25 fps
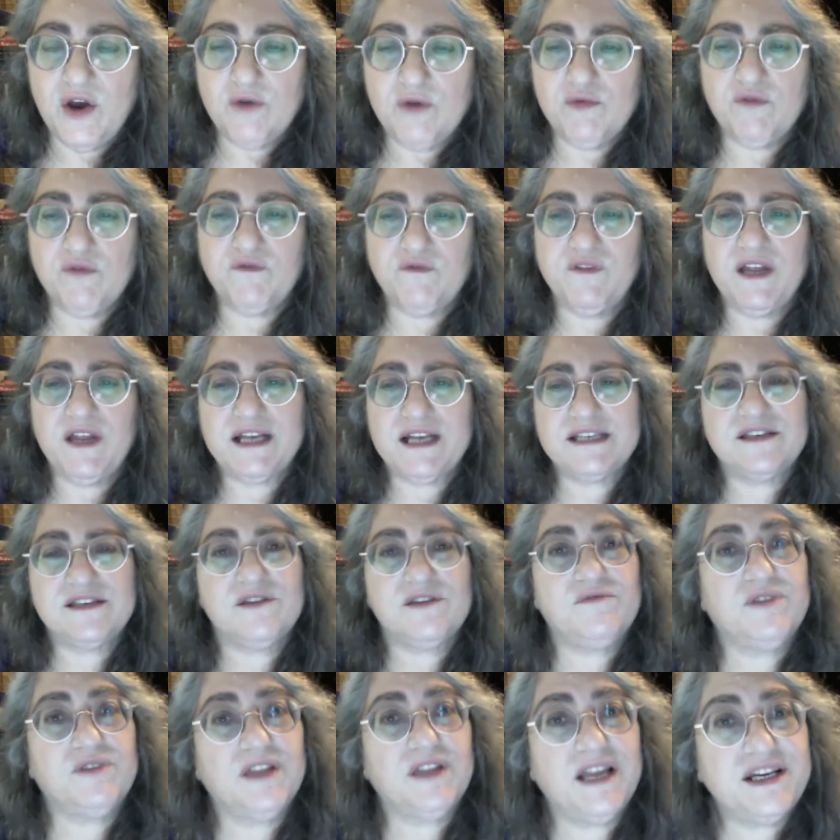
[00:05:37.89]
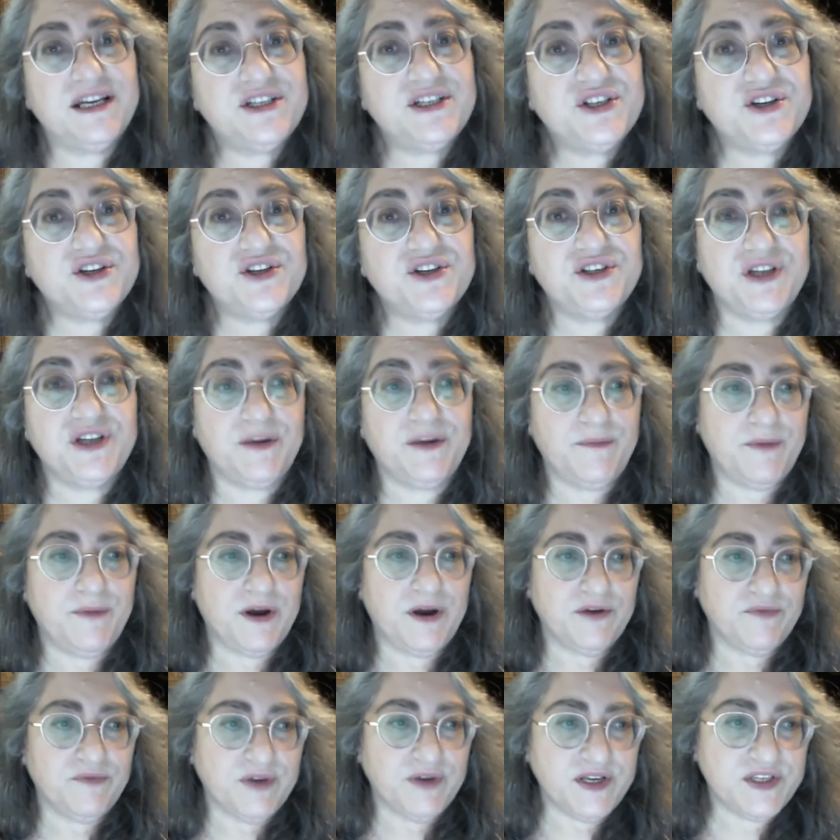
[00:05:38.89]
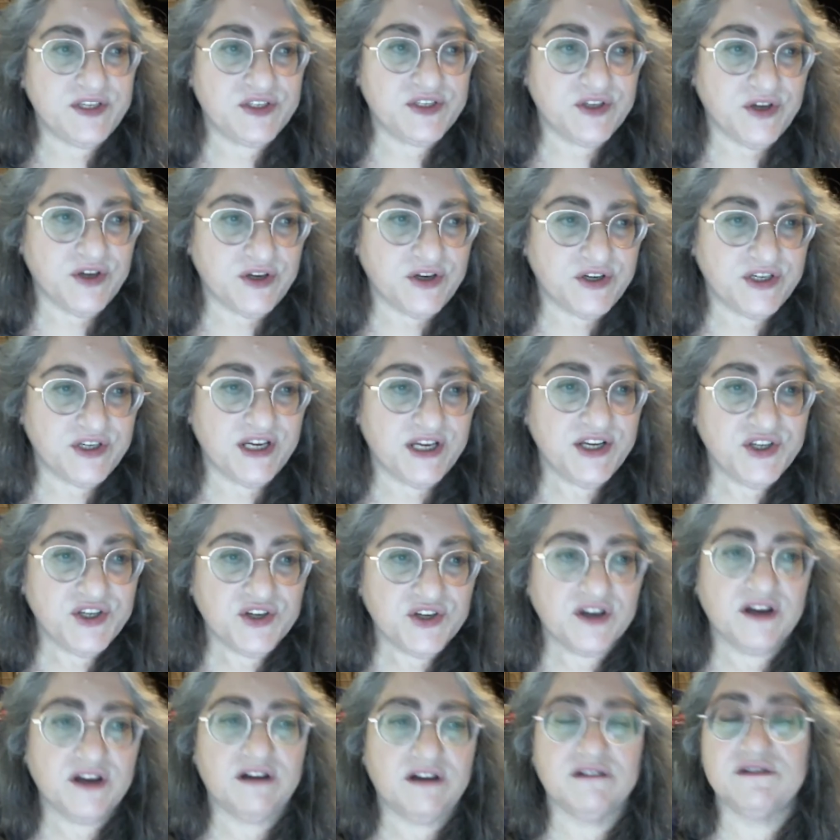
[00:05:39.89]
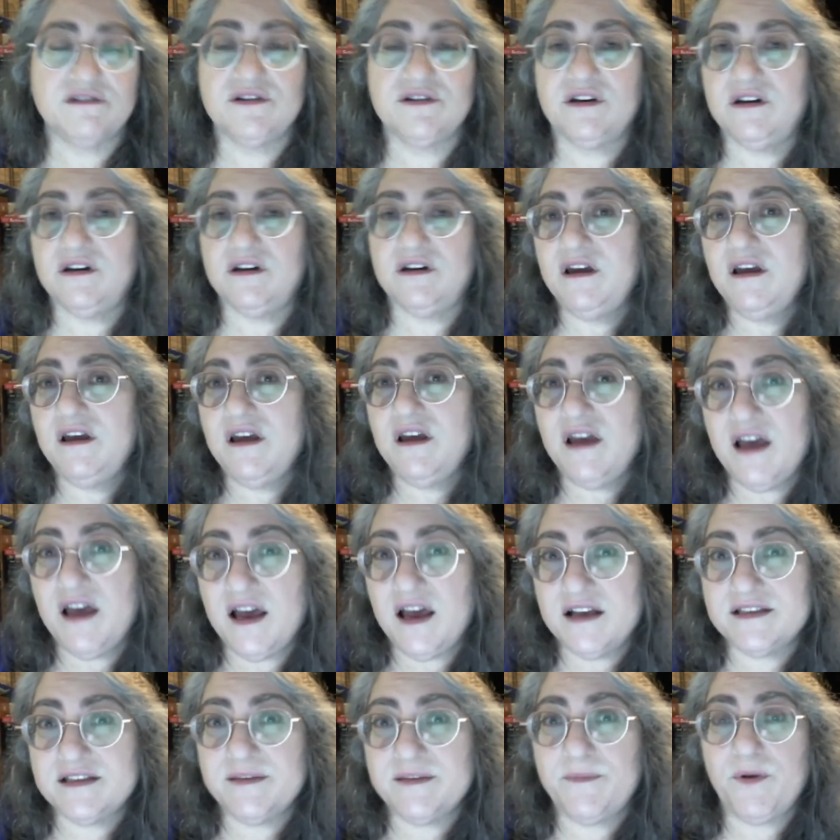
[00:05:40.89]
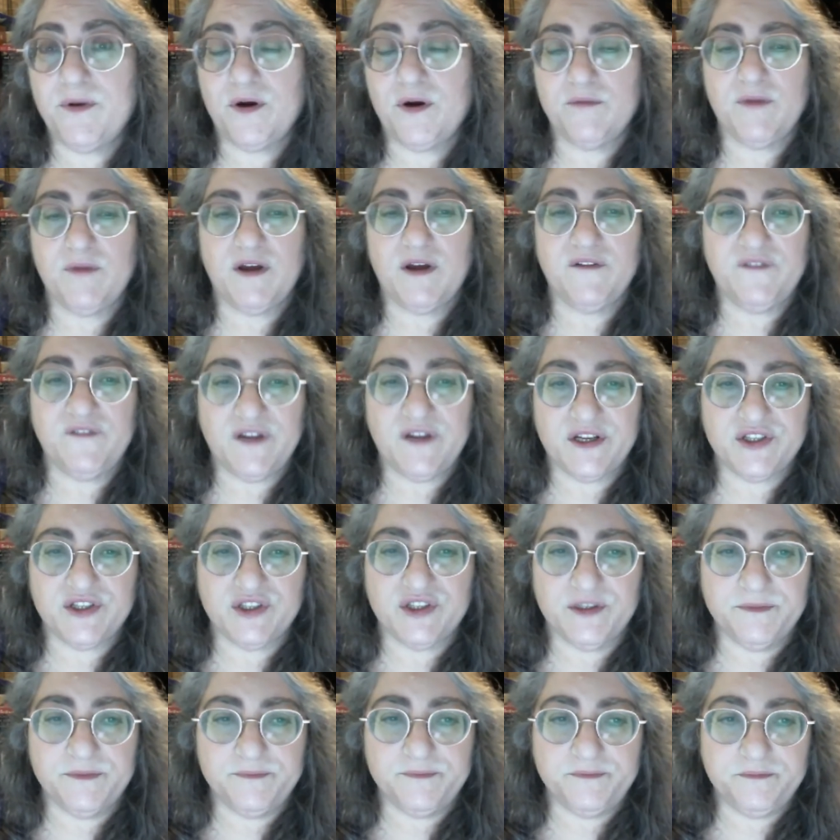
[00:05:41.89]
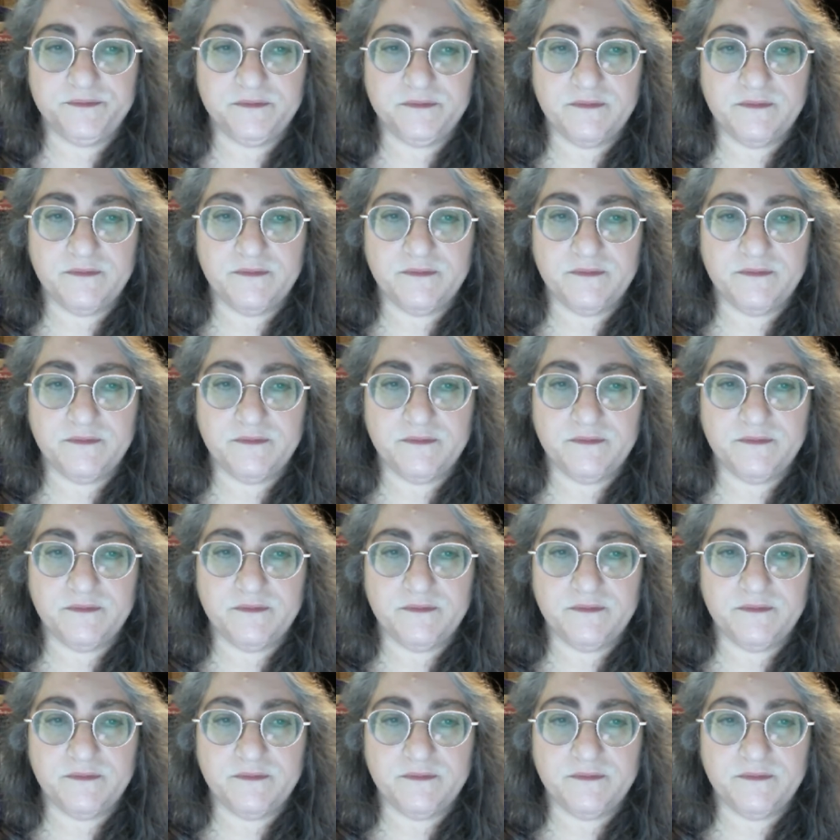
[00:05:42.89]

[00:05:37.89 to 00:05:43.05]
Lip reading: reflects the relationship my research into culture has upon my fiction.